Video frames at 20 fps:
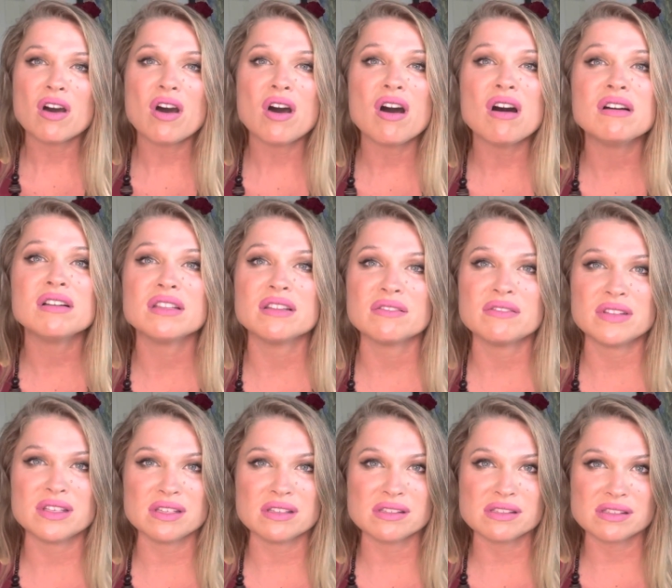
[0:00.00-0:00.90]
All of
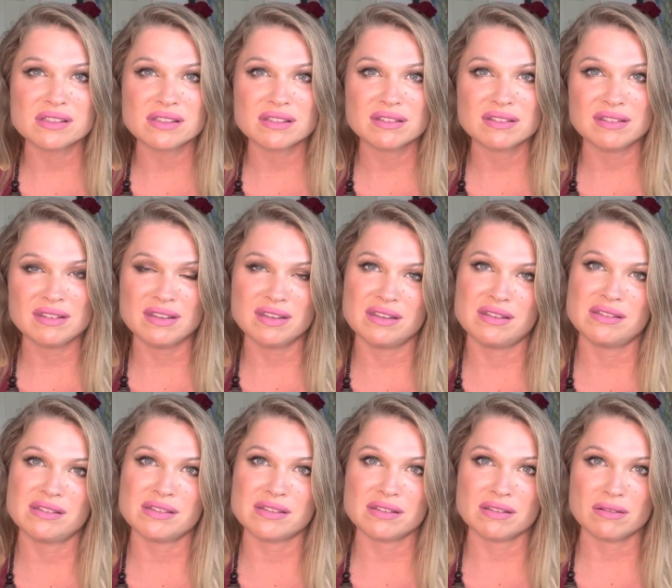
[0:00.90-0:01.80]
this
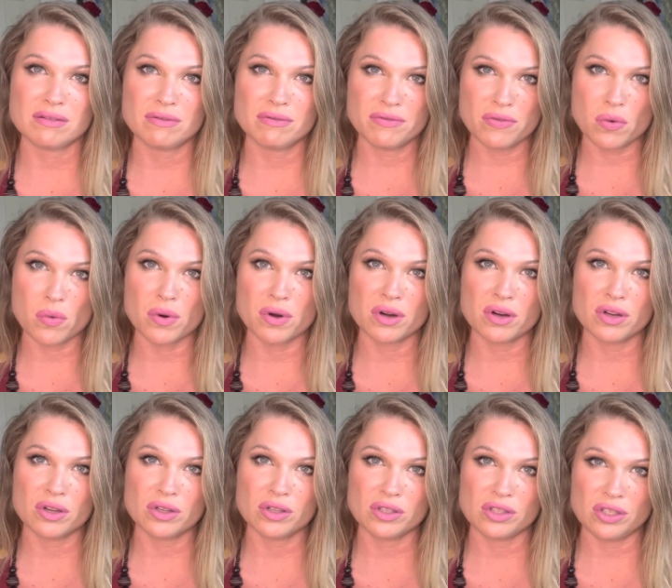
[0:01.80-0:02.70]
is for
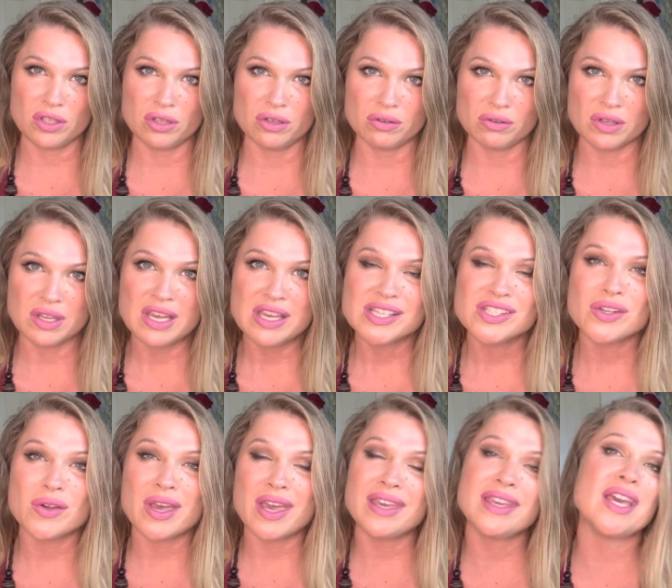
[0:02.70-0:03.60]
you.
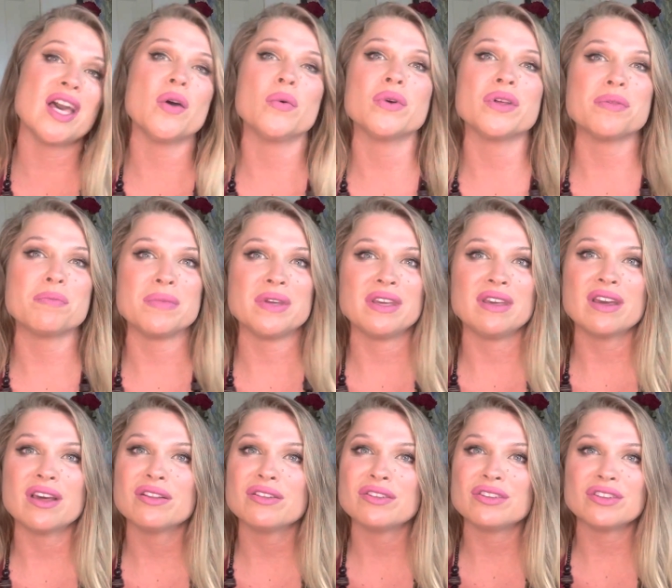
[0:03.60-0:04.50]
So hang out with
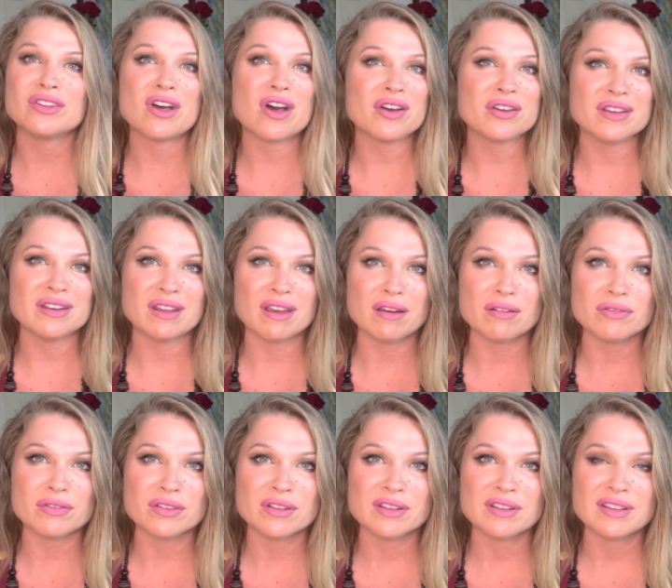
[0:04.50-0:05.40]
me long
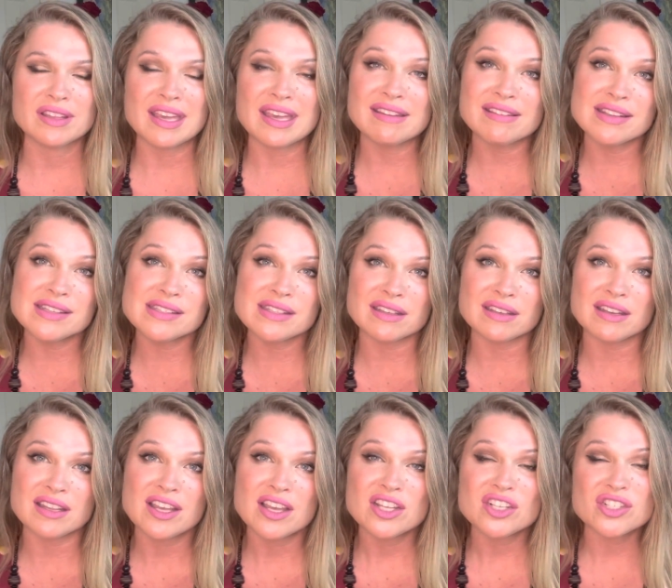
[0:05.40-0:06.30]
enough and
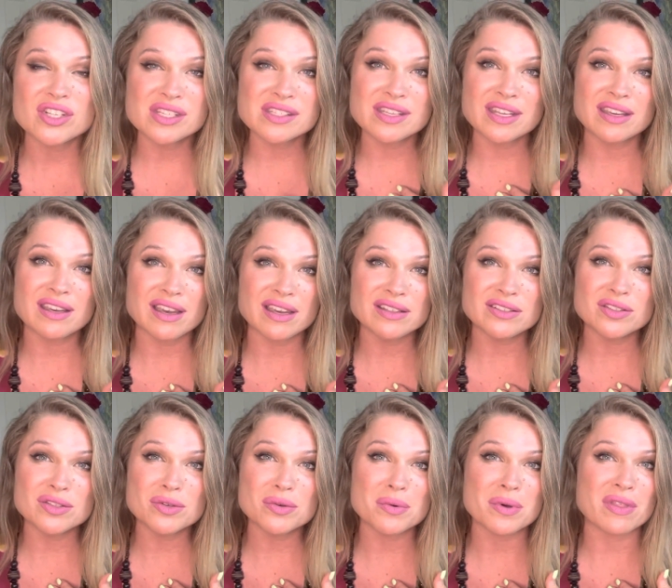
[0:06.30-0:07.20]
listen, just like I
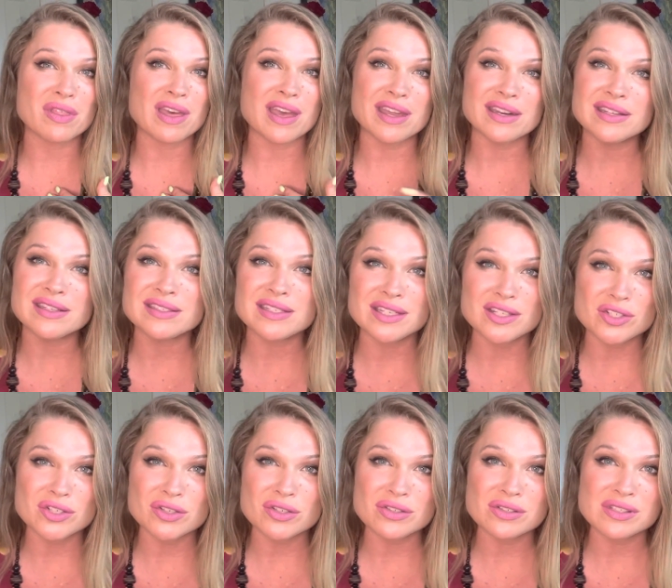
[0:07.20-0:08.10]
do with any
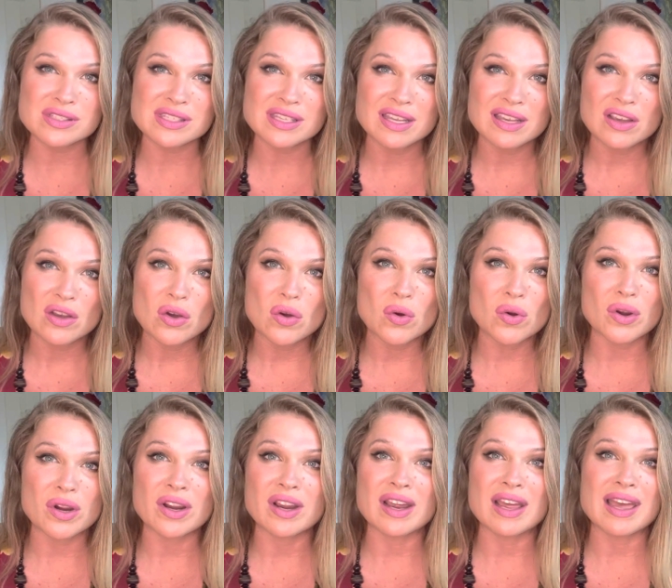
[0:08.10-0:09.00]
teachers
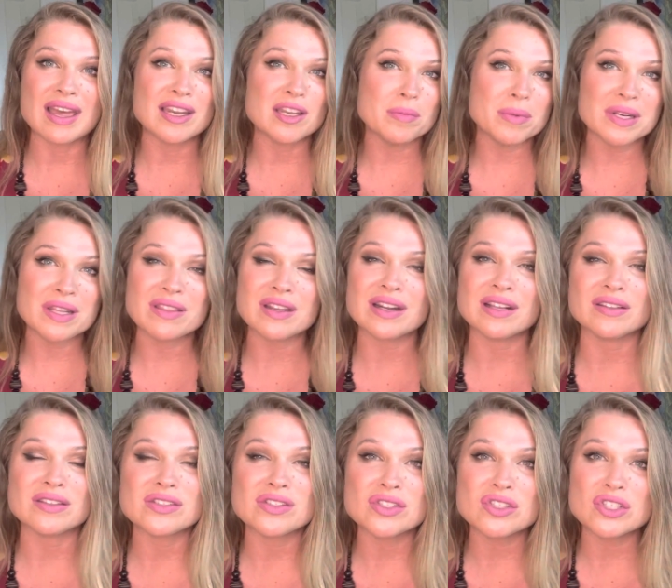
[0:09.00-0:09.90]
or anybody that I
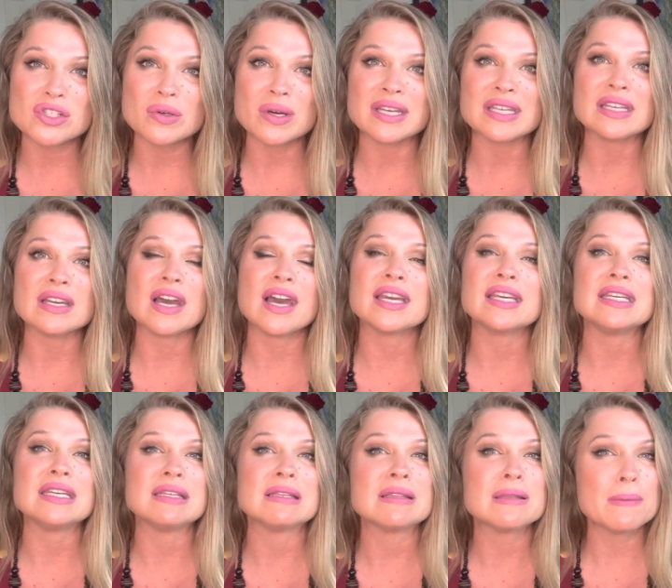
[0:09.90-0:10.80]
listen to, I, I
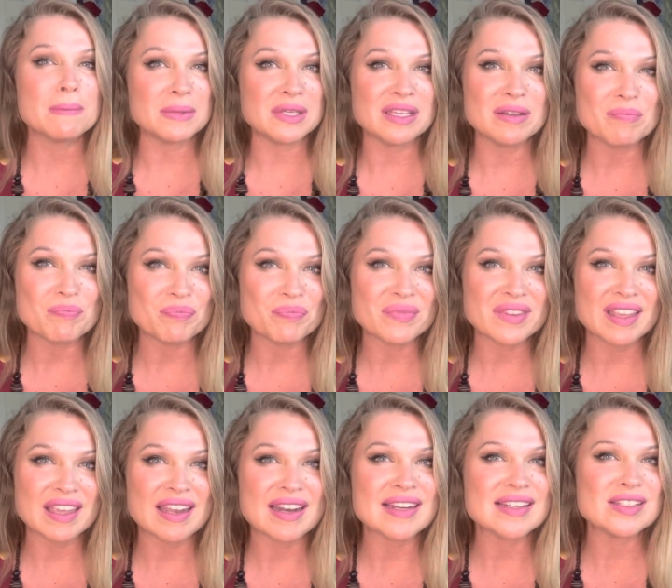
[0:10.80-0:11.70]
eat the meat
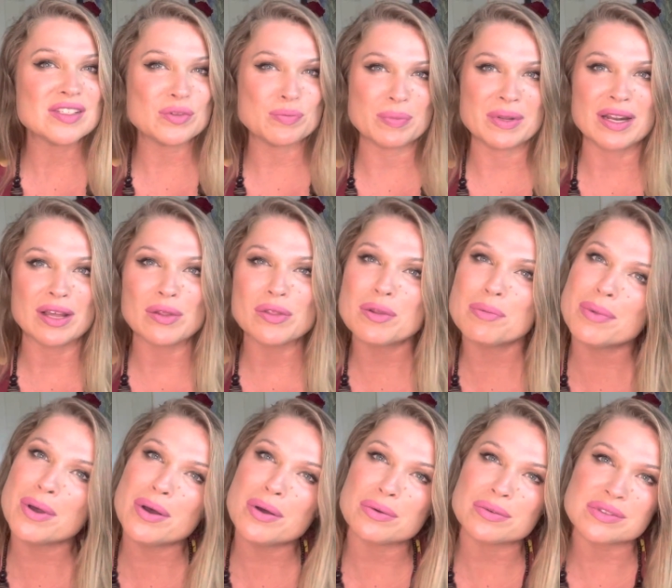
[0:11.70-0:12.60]
and I spit out the
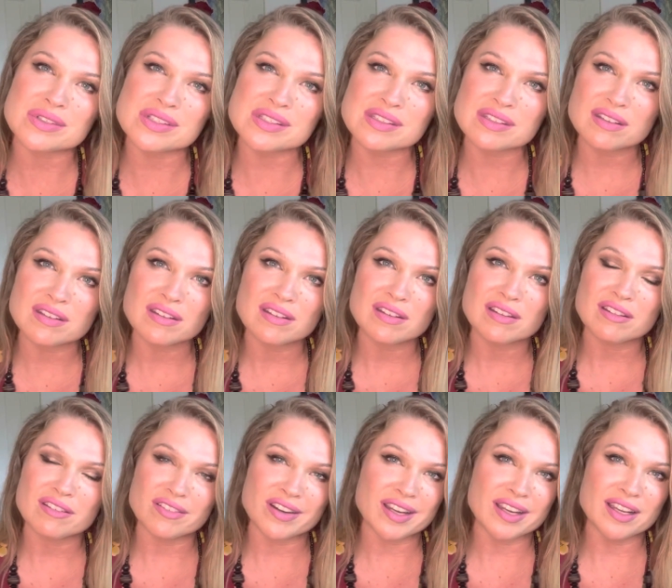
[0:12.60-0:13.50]
bones,
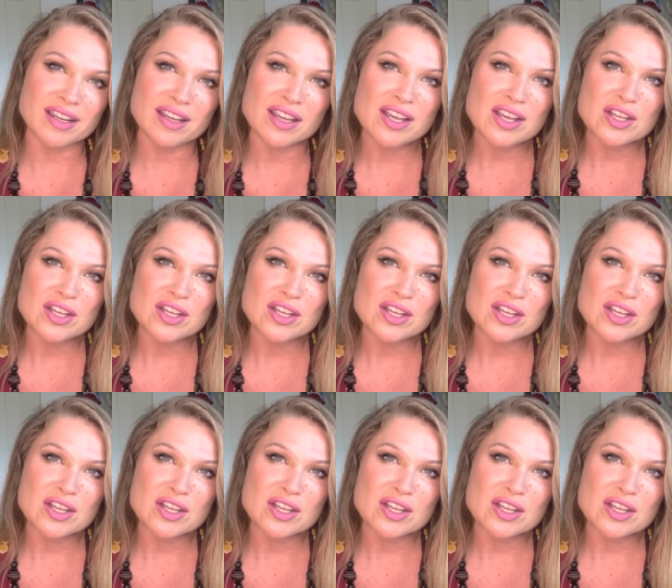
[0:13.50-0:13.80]
right?